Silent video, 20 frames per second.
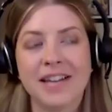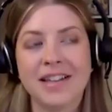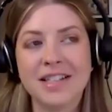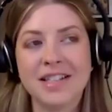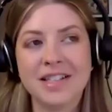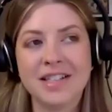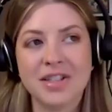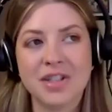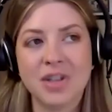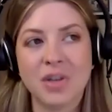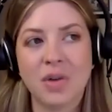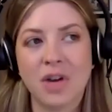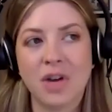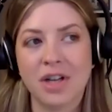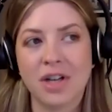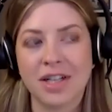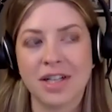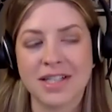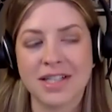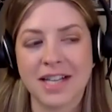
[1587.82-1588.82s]
this is so
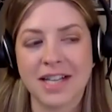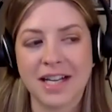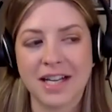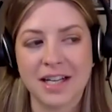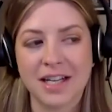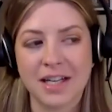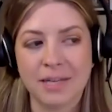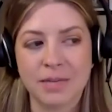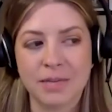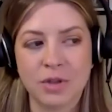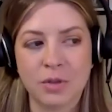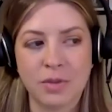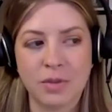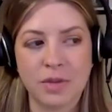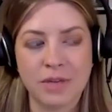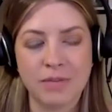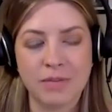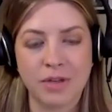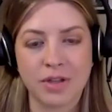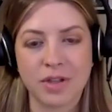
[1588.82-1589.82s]
hard because I can name so
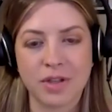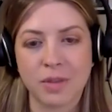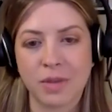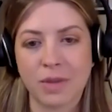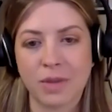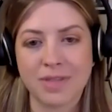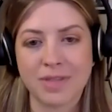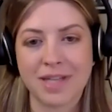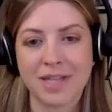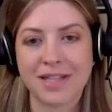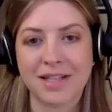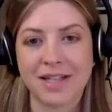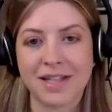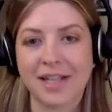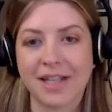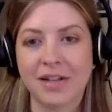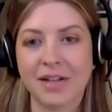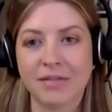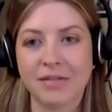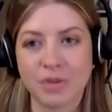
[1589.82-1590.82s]
many books and websites and
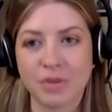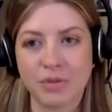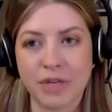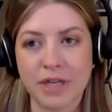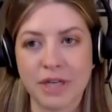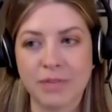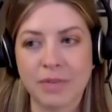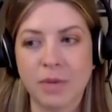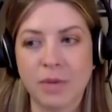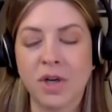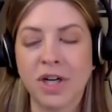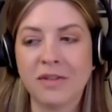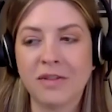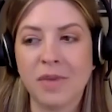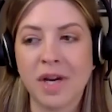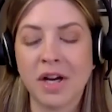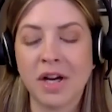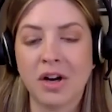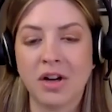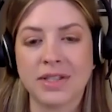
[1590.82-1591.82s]
I love to read. But one
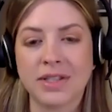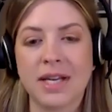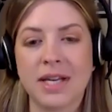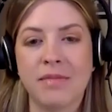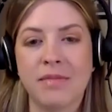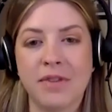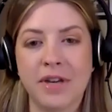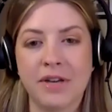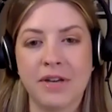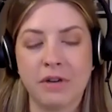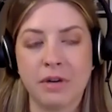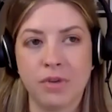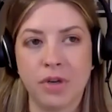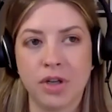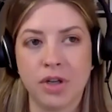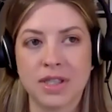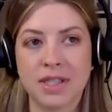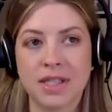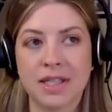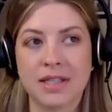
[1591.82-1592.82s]
of my all-time favorite
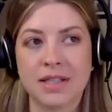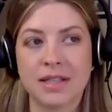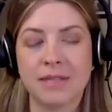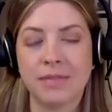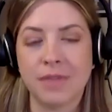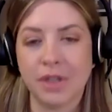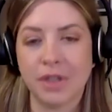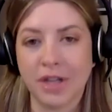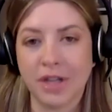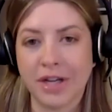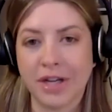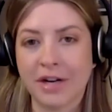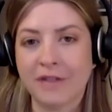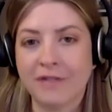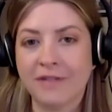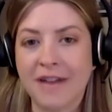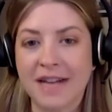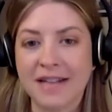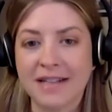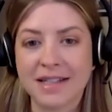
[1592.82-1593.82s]
books is The Millionaire
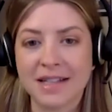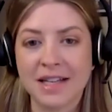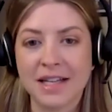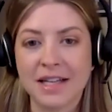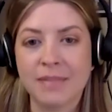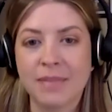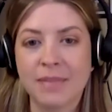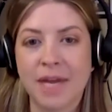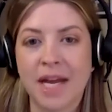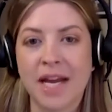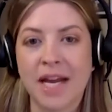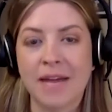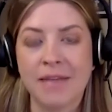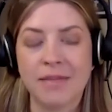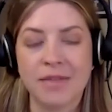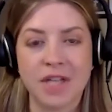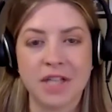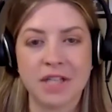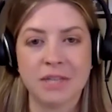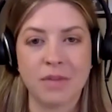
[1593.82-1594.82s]
Fastlane by
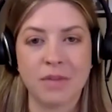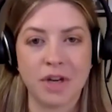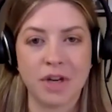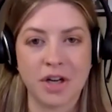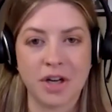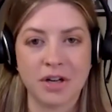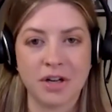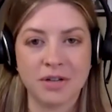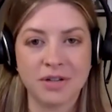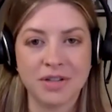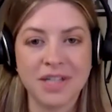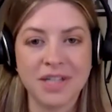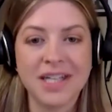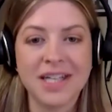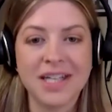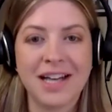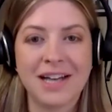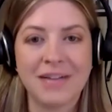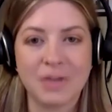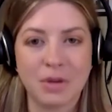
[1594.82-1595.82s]
M J DeMarco.
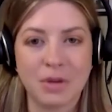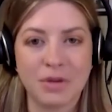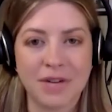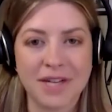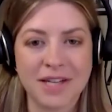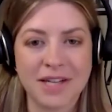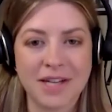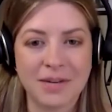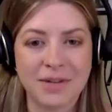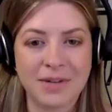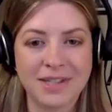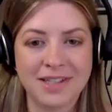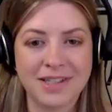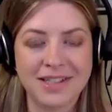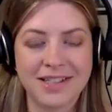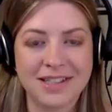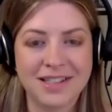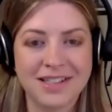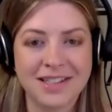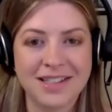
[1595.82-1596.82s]
Have you all read that one?